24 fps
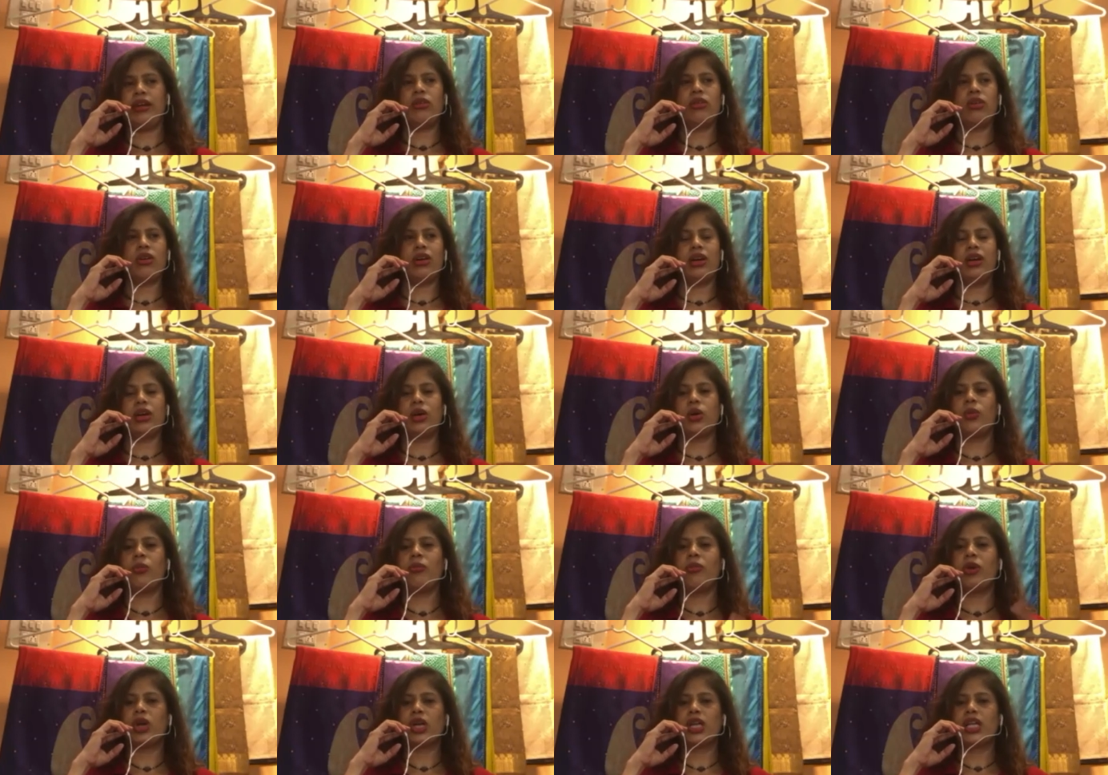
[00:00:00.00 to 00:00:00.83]
a
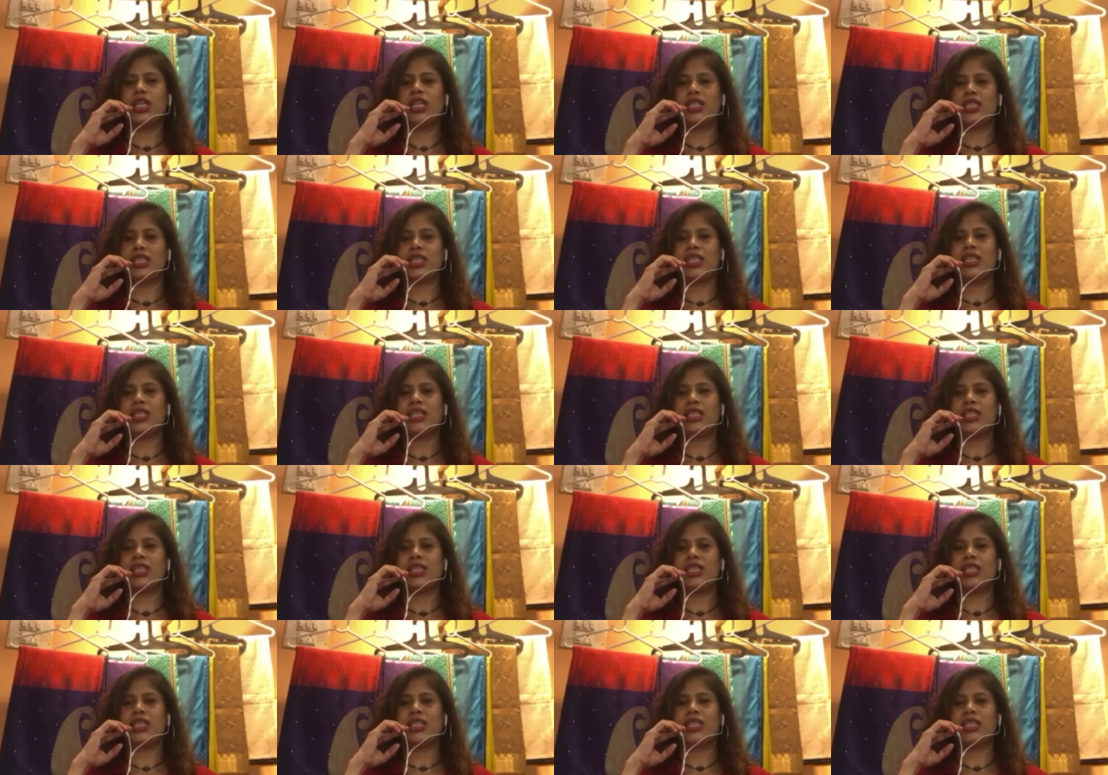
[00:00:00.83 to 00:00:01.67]
model just
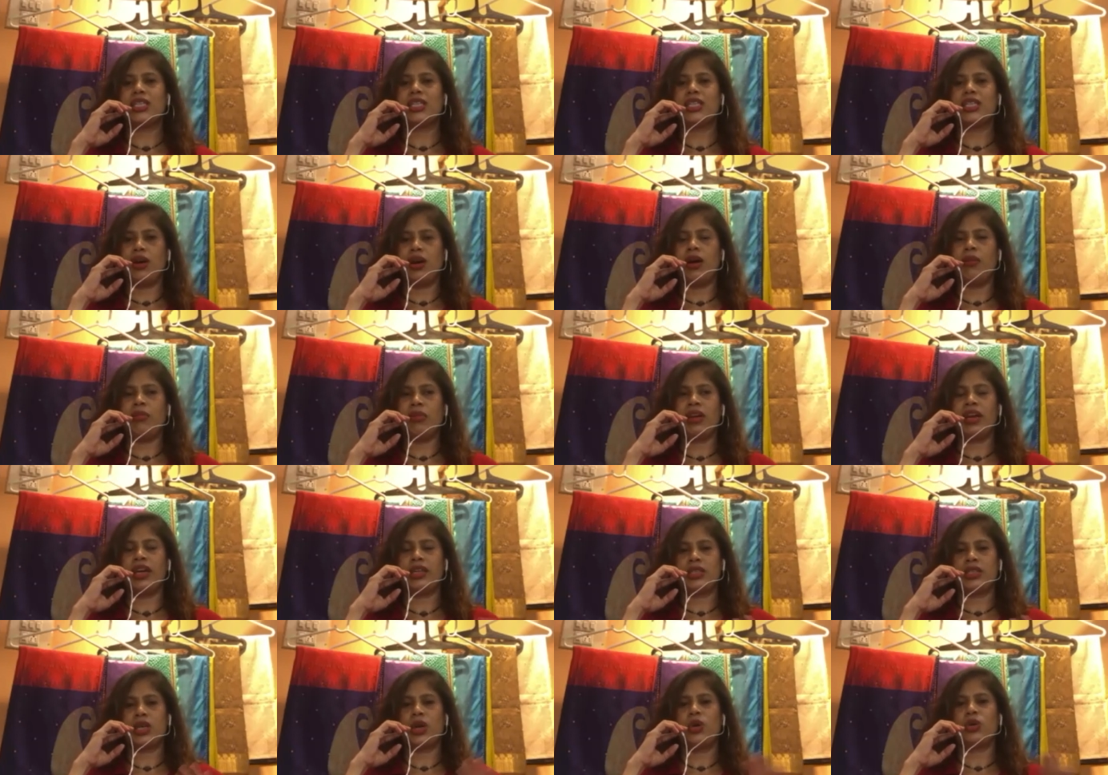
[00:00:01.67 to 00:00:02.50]
gets out
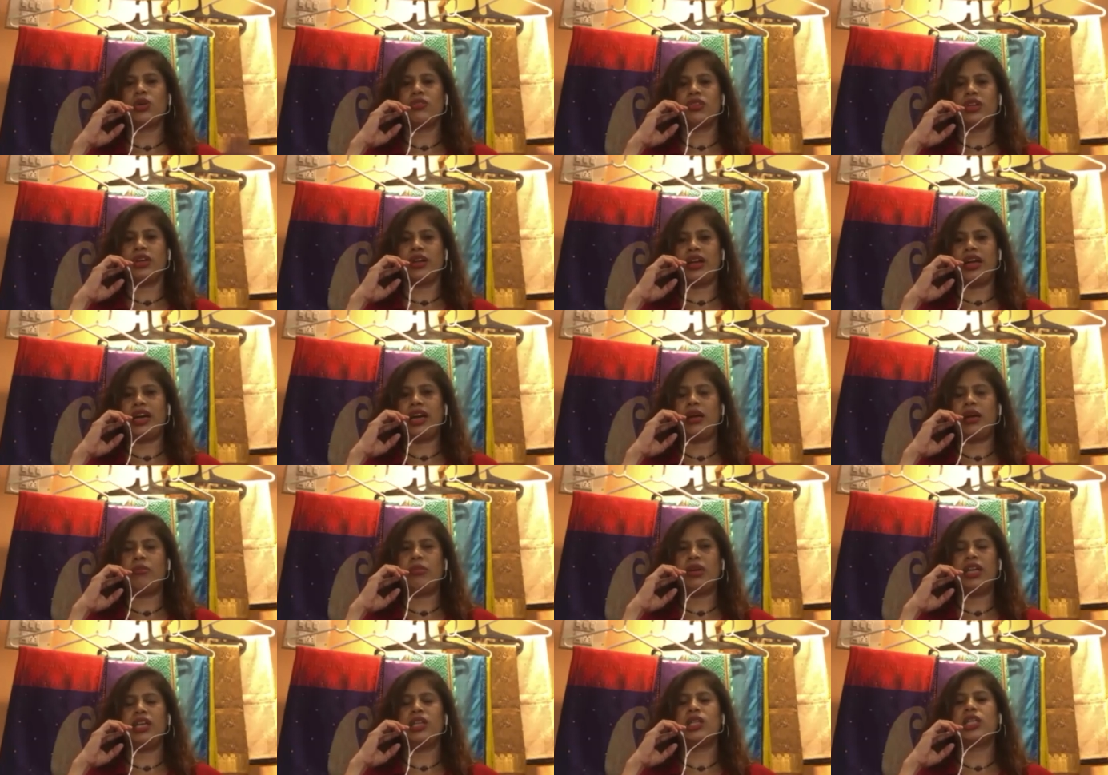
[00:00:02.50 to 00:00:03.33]
of the ramp,
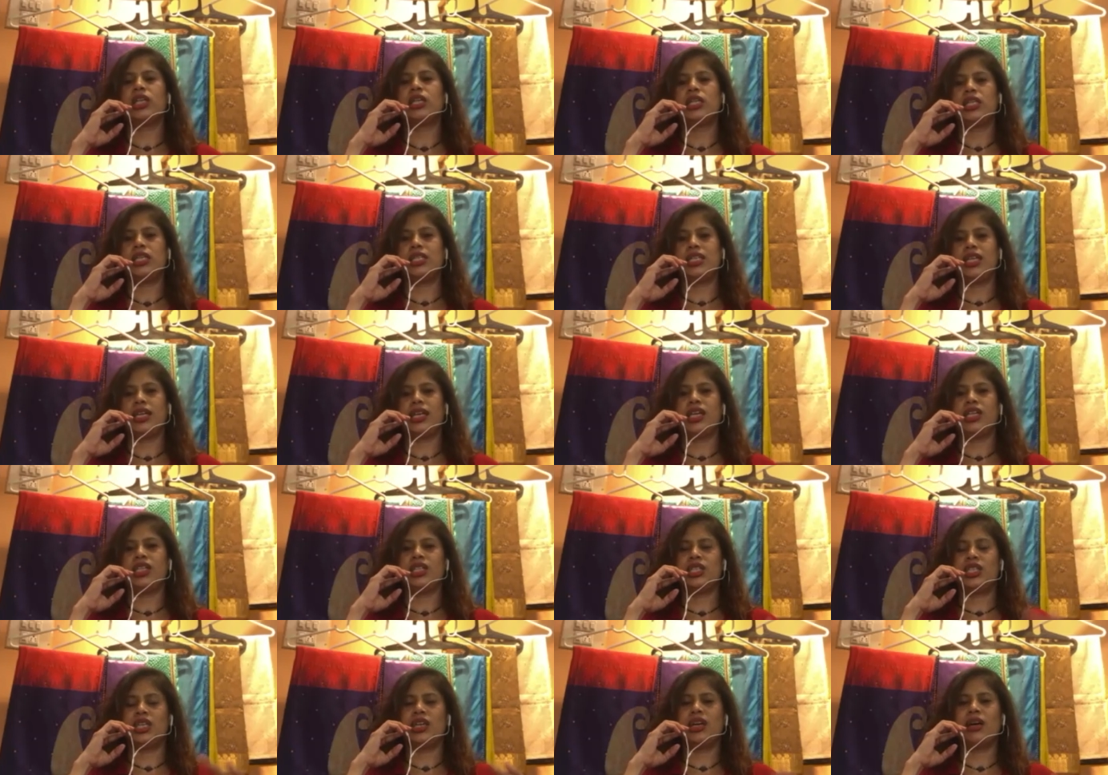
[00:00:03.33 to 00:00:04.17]
and 30
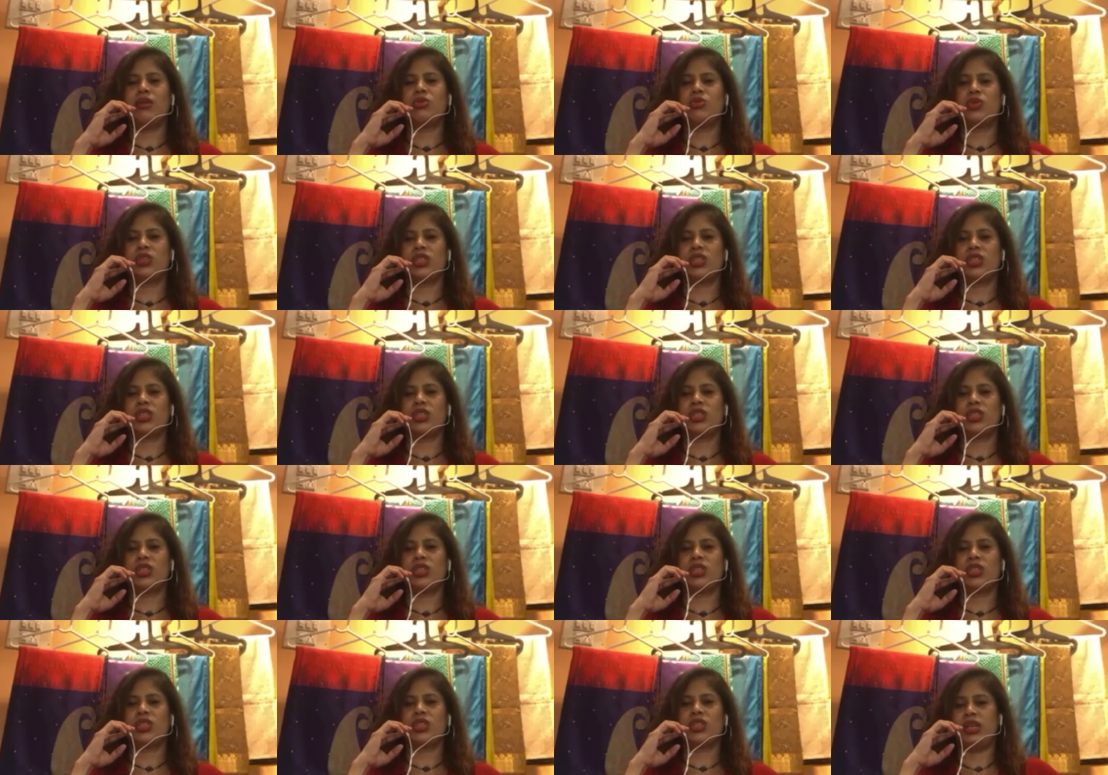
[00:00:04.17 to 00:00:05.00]
seconds she comes with a new
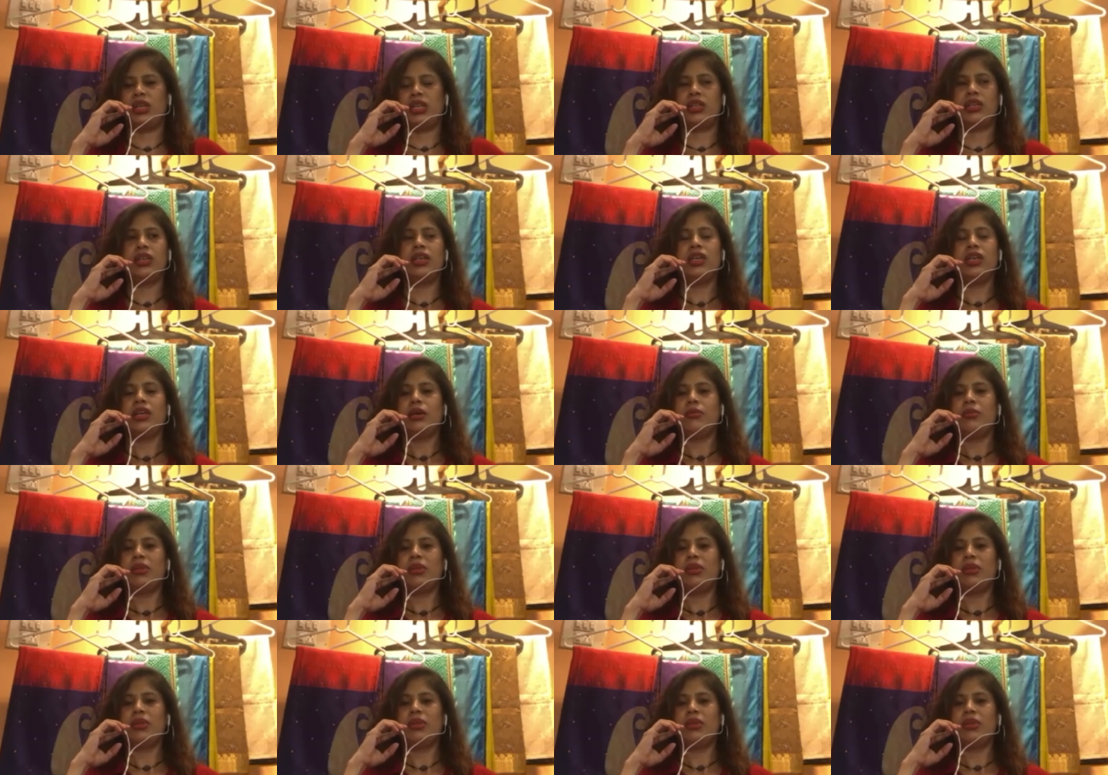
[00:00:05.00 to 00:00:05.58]
garment. But